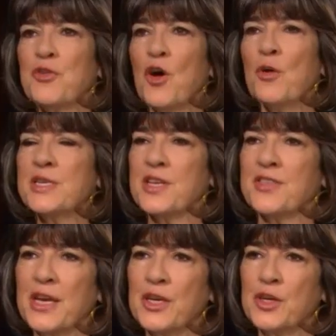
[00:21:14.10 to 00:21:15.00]
Foreign Minister,
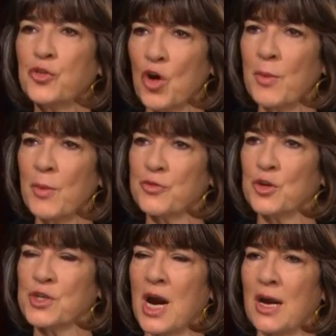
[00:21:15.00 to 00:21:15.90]
thank you so much for
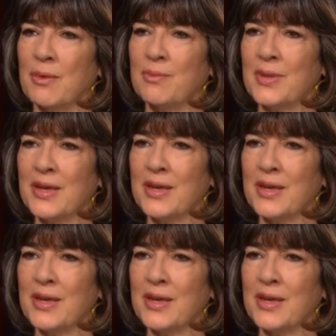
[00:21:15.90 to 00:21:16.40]
your time.